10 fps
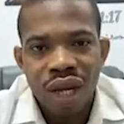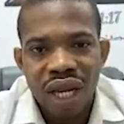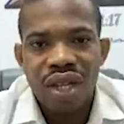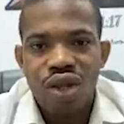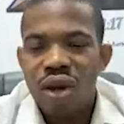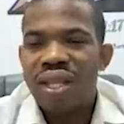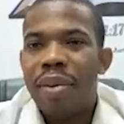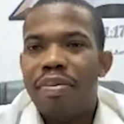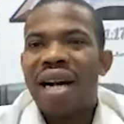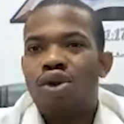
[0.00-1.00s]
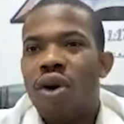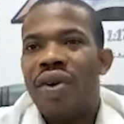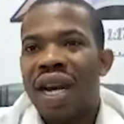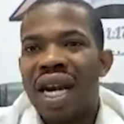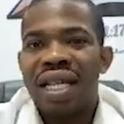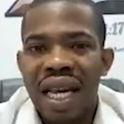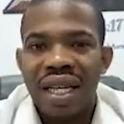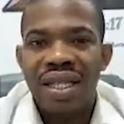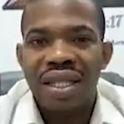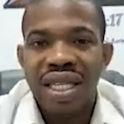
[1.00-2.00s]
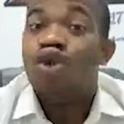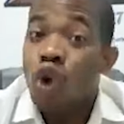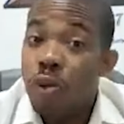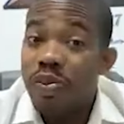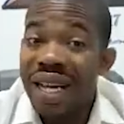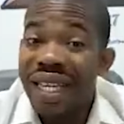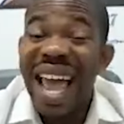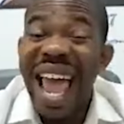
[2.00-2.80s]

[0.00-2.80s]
It's not a matter of anything. He told me, he said,